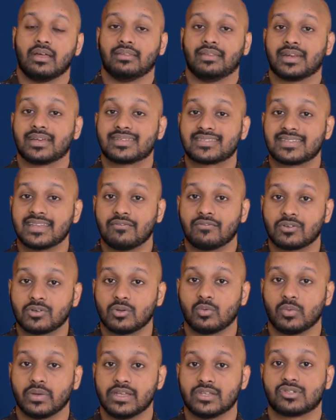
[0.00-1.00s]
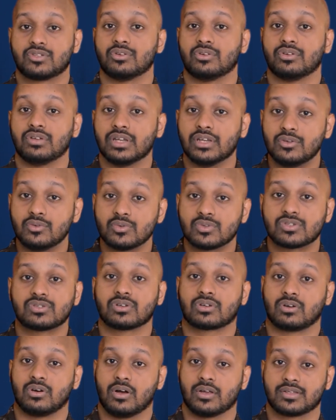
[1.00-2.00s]
There are several ways to reduce the
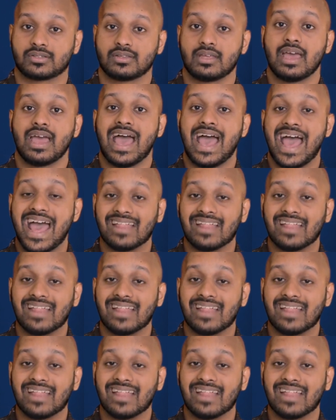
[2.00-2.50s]
cost